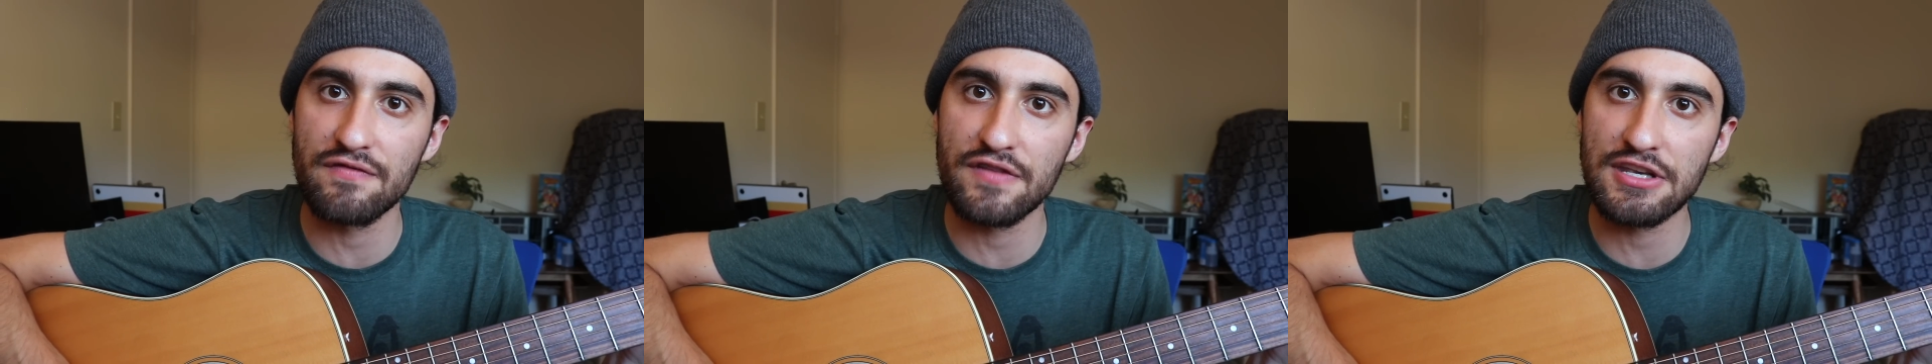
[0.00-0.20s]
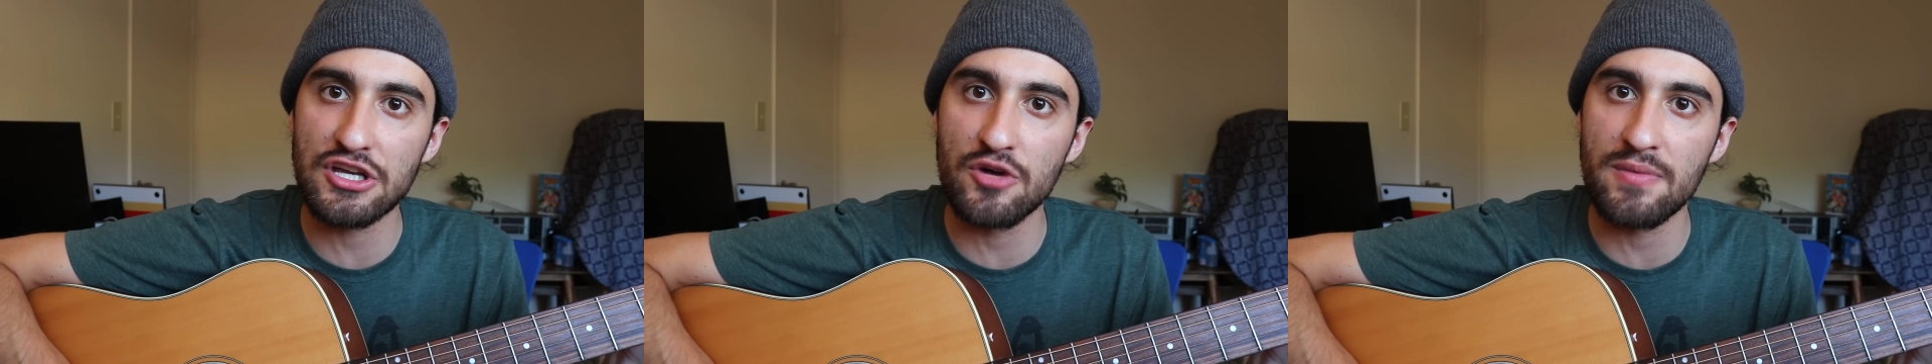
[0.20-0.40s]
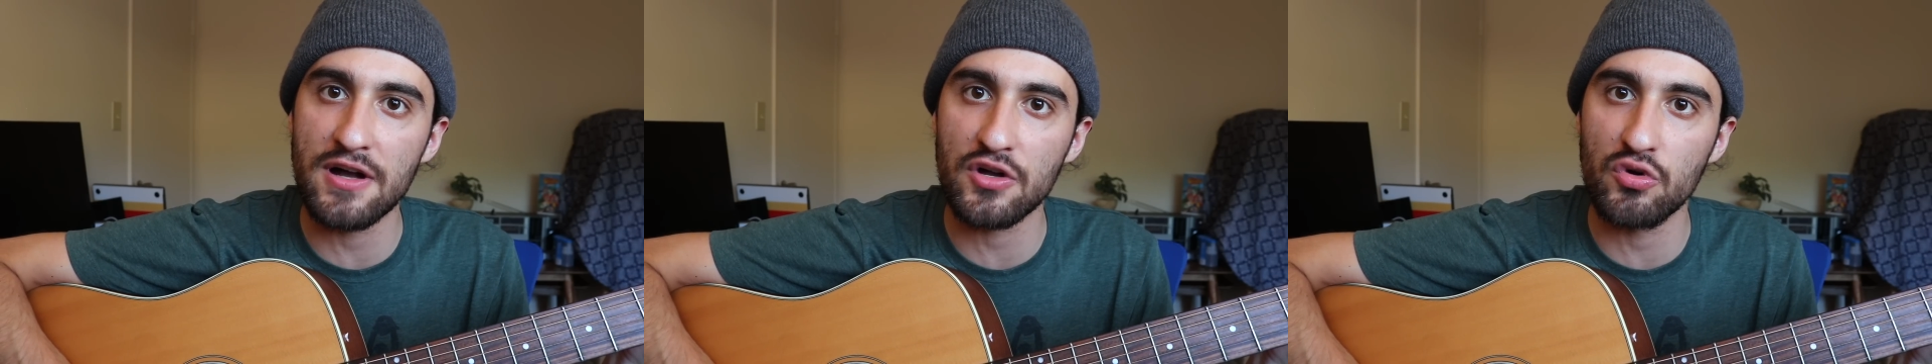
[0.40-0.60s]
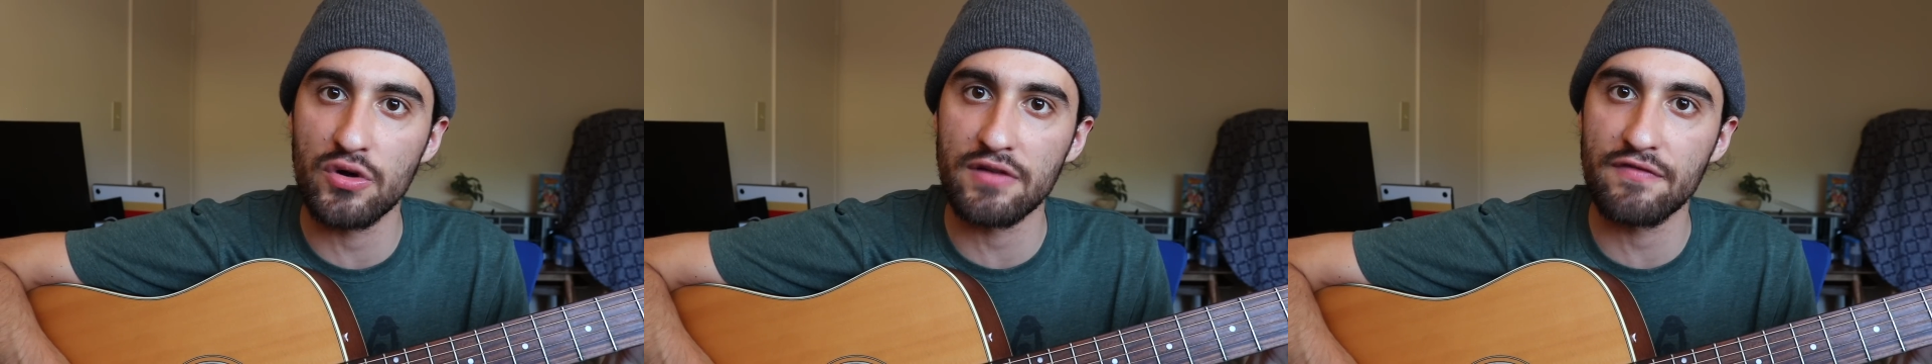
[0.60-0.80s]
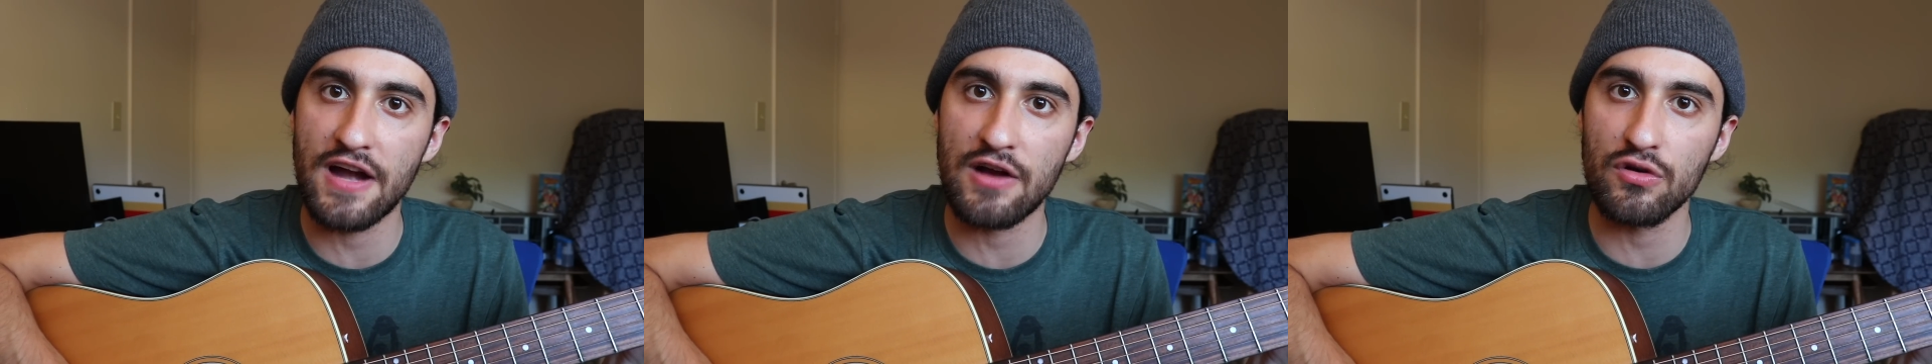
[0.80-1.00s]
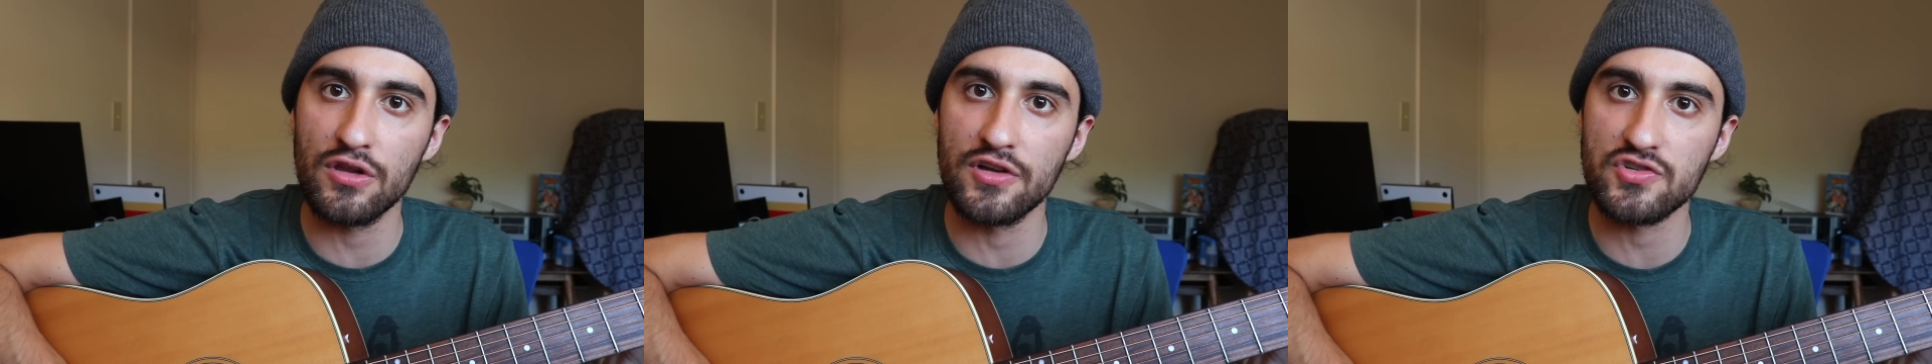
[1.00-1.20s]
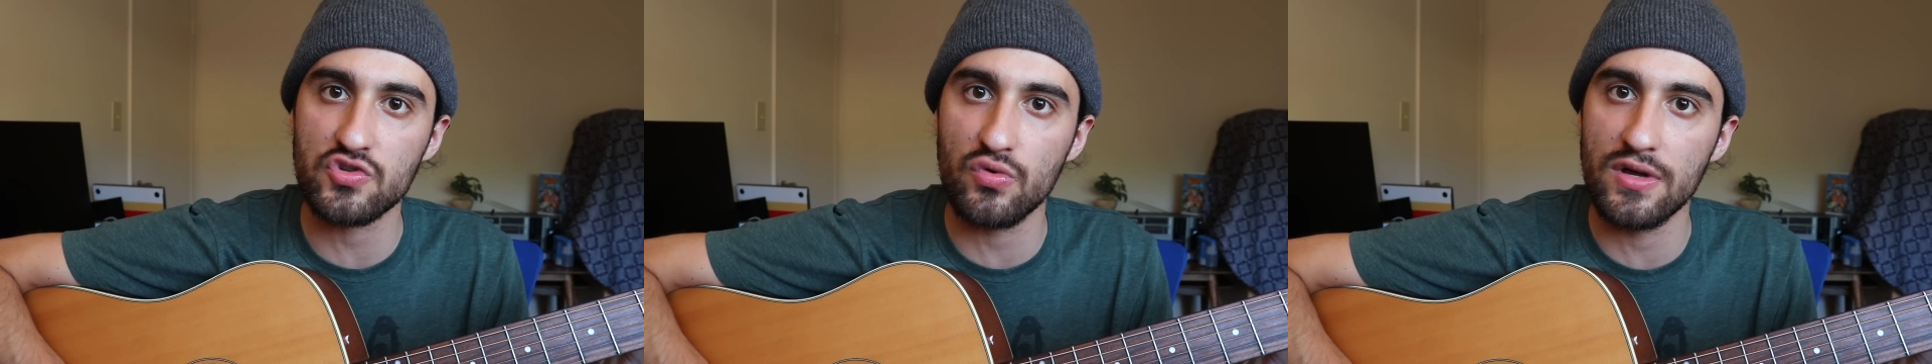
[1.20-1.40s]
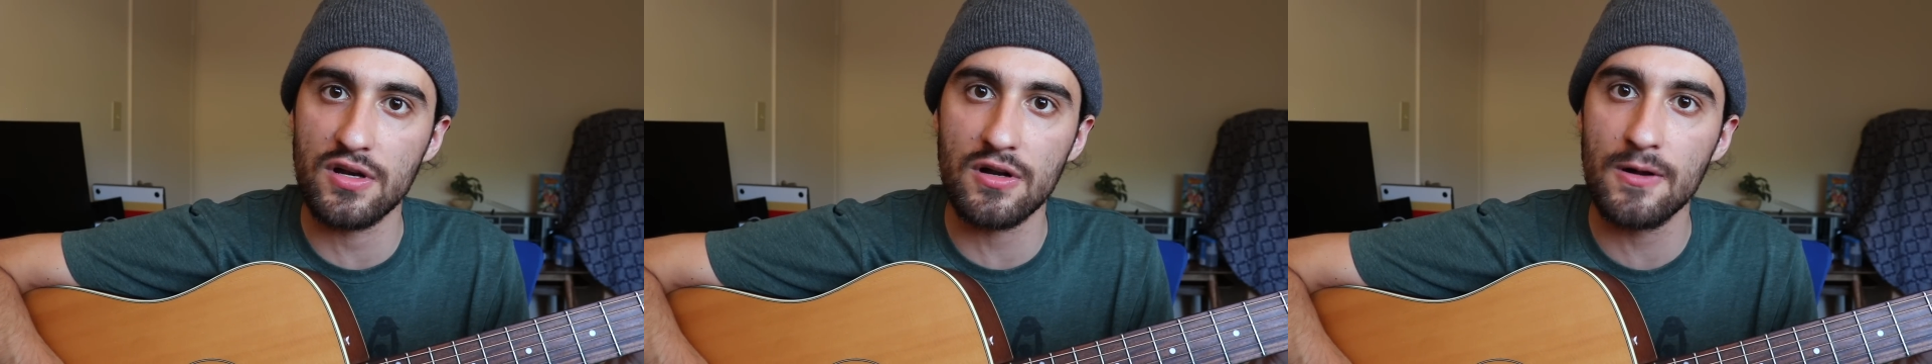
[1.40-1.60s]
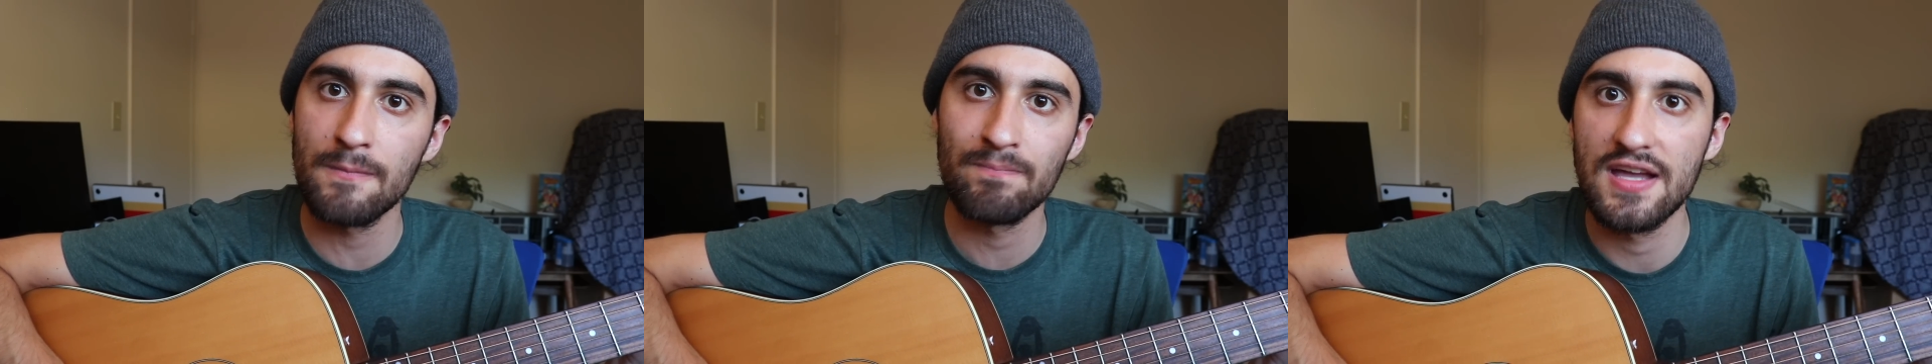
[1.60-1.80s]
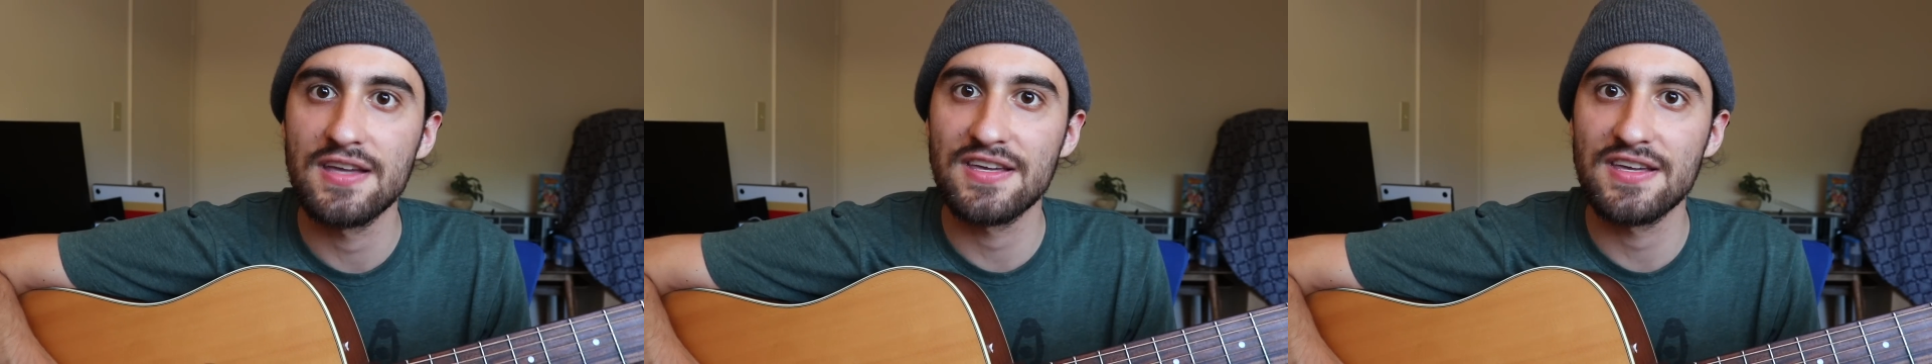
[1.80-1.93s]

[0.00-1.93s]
a video about going viral on Twitter.